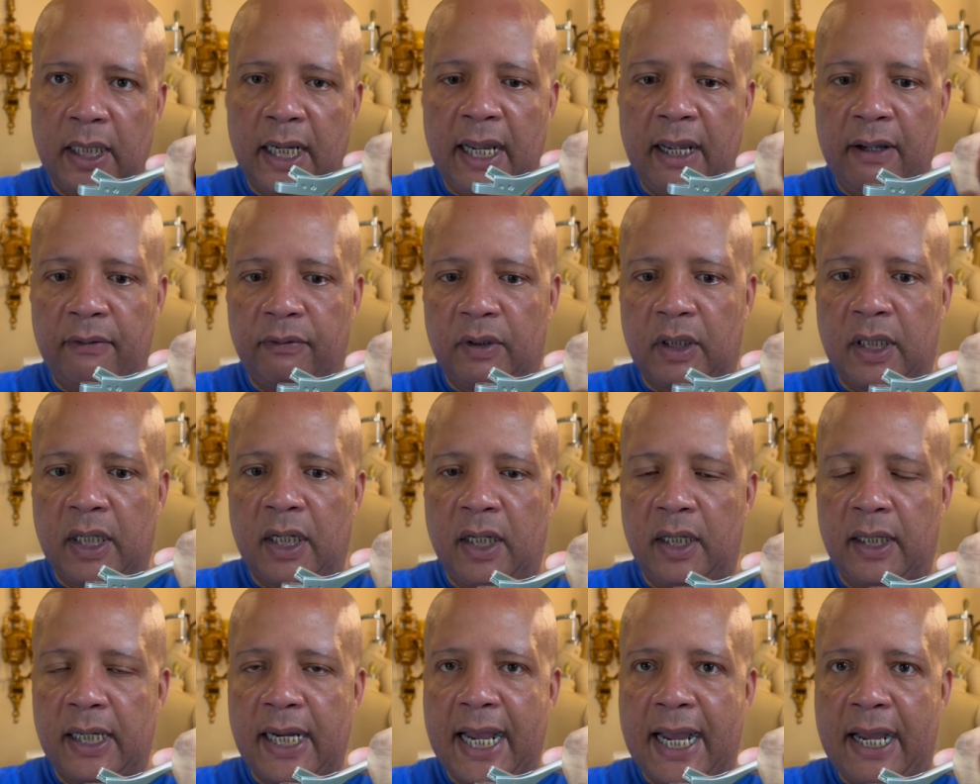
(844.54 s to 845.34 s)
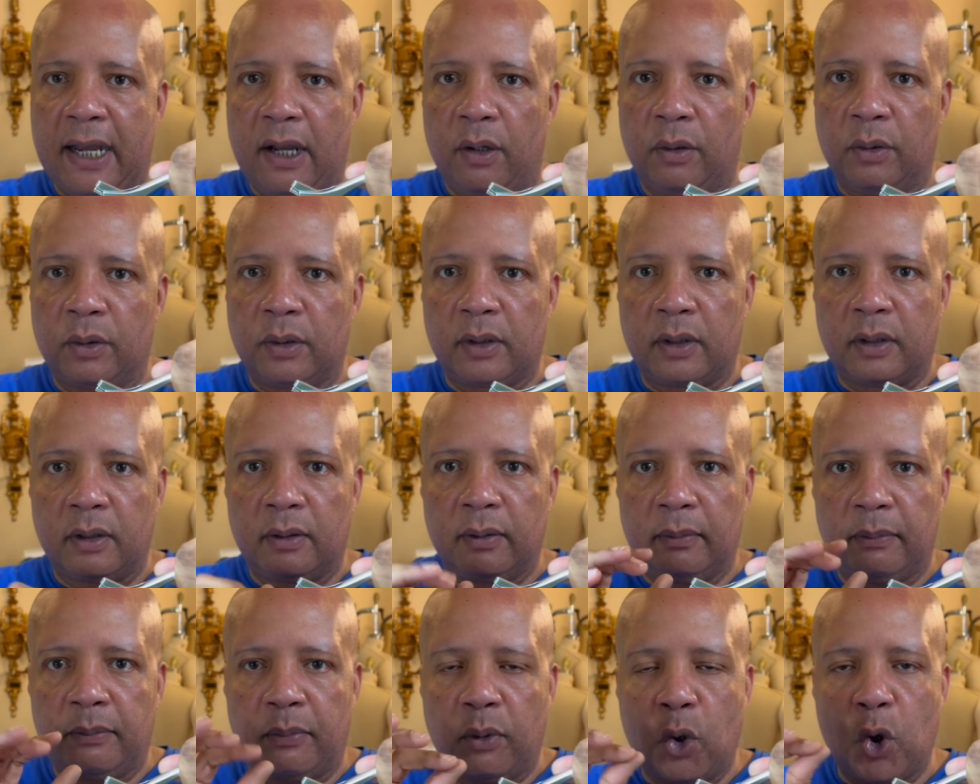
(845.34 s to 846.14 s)
have cut out
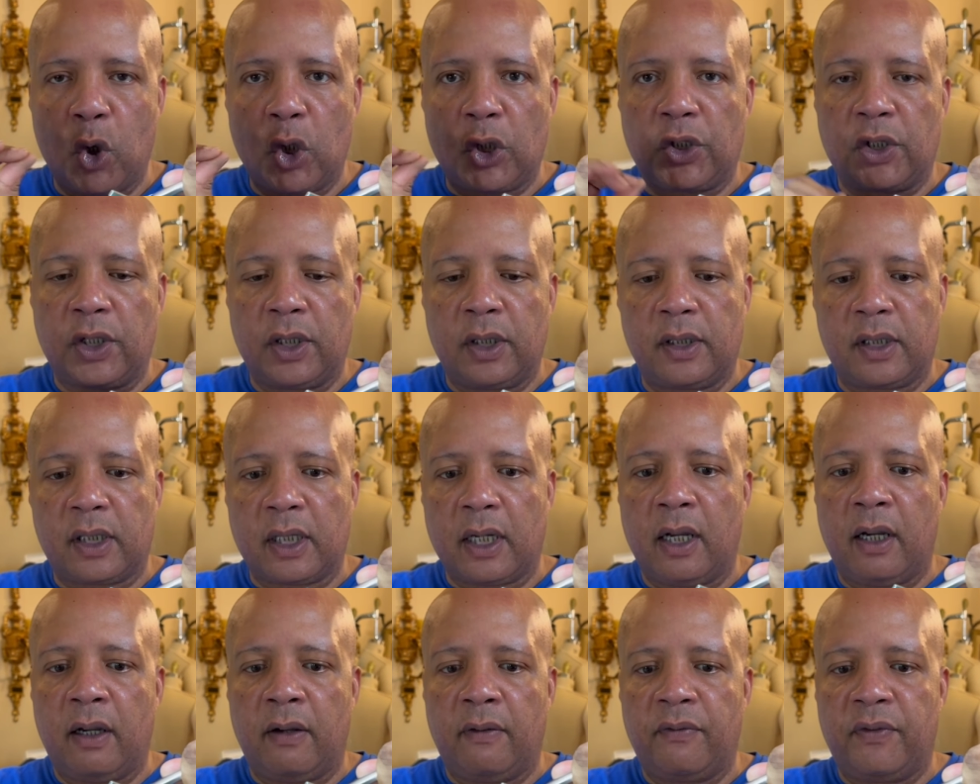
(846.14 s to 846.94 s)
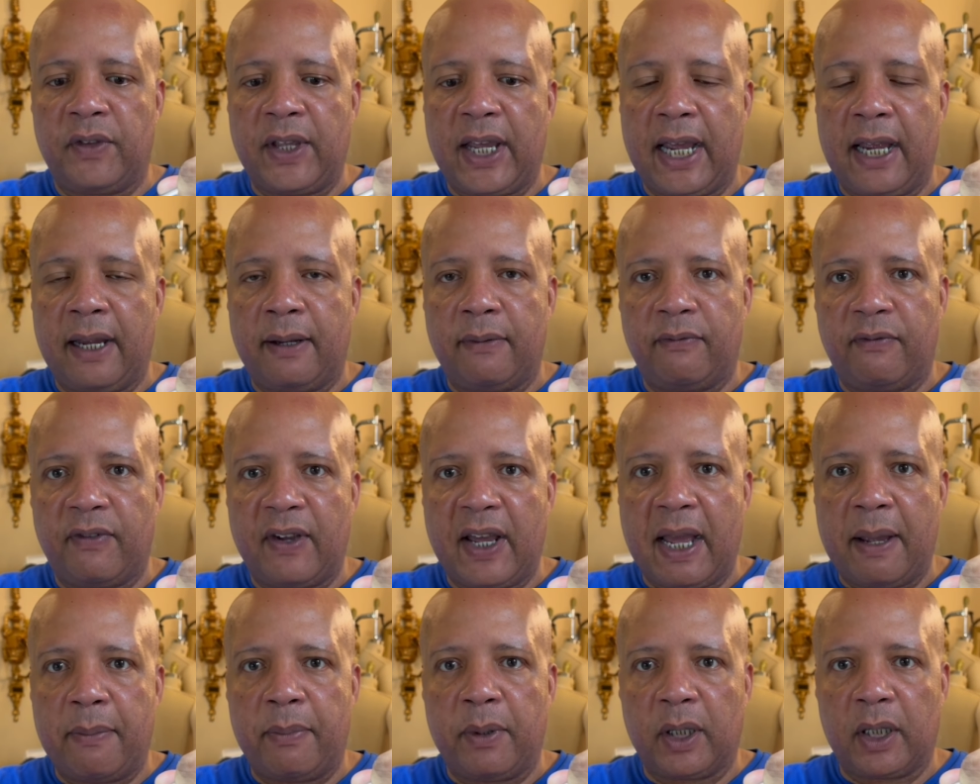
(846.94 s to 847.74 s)
portions of that
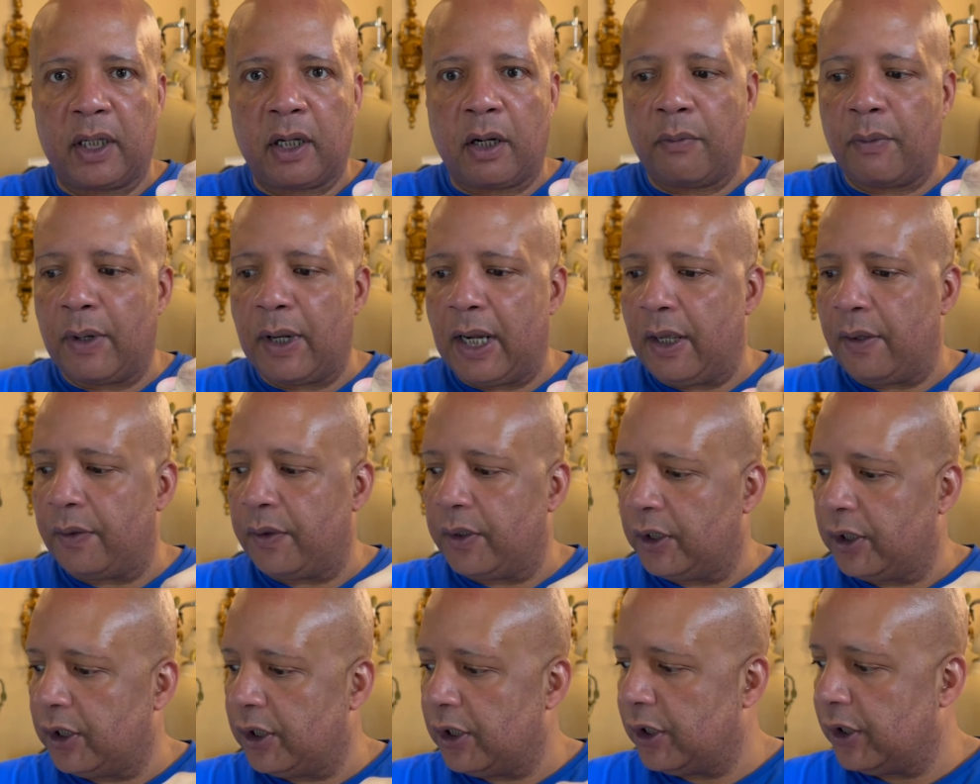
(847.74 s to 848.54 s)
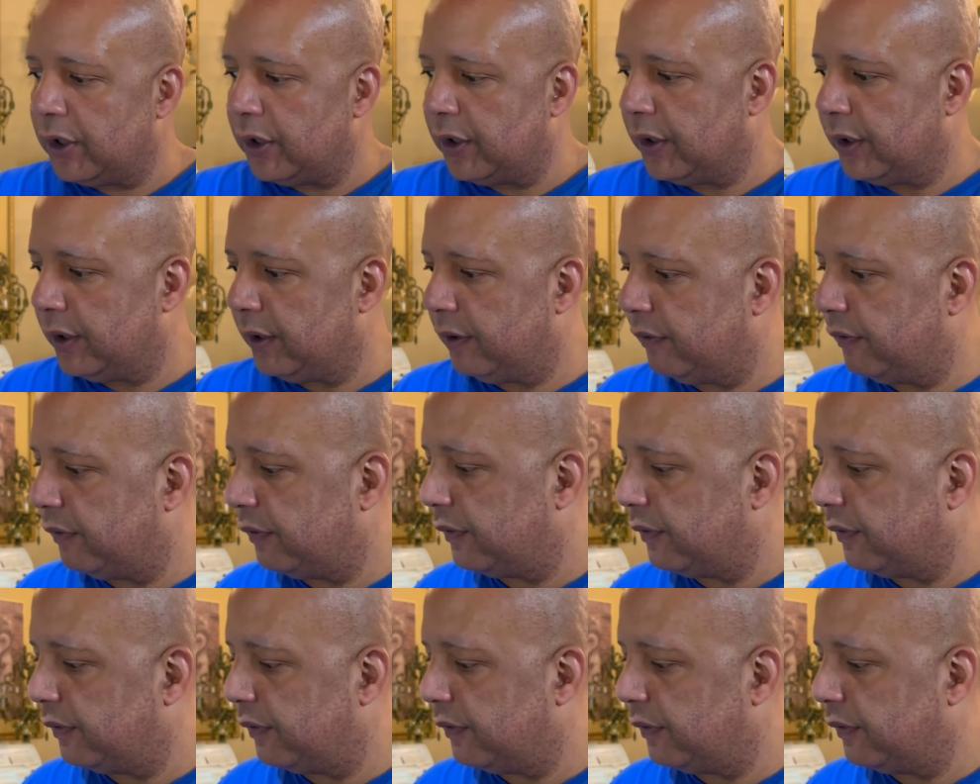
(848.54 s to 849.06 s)
fabric around the curve.